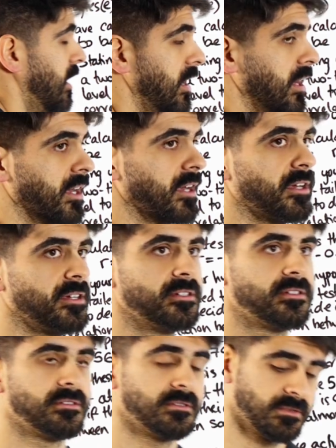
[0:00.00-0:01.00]
uh,
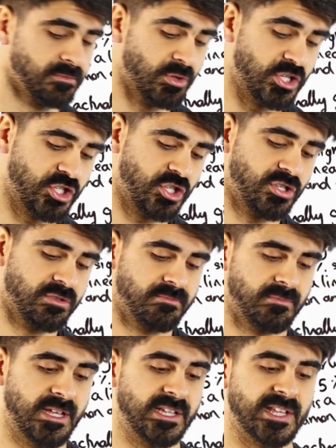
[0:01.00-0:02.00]
which
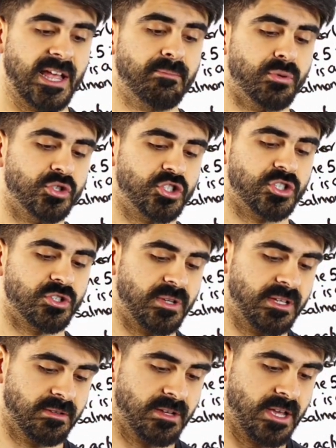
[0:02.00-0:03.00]
exam board you're
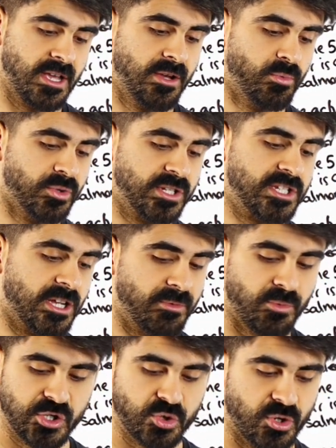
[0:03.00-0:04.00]
doing, will
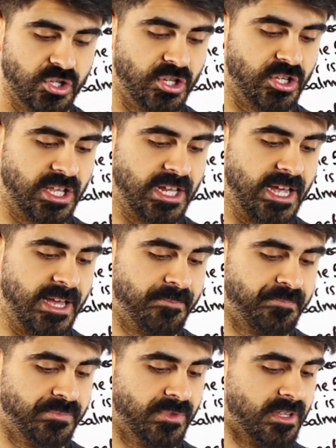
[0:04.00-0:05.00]
determine which one you're looking at.
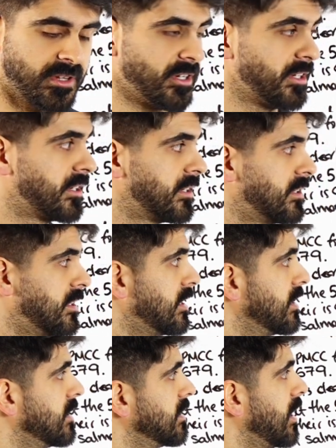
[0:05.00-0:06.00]
Uh,
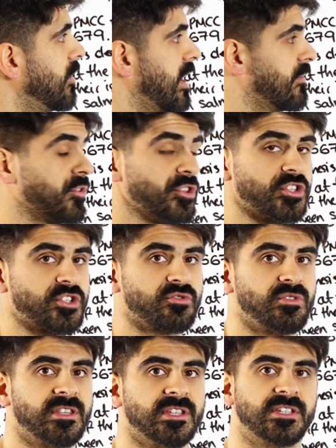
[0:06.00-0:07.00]
I'll have on the
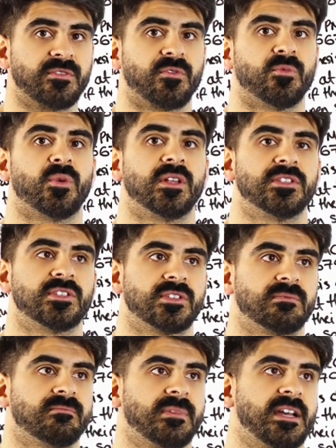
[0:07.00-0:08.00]
screen the different
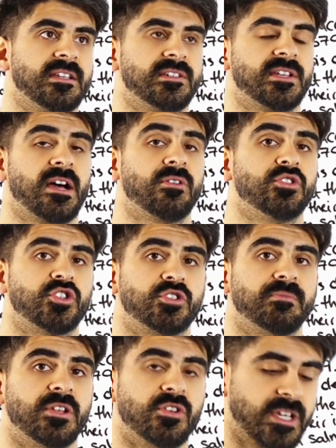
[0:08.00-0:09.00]
ones and how you
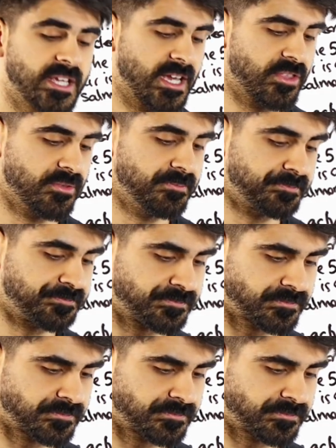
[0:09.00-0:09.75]
should be looking at them.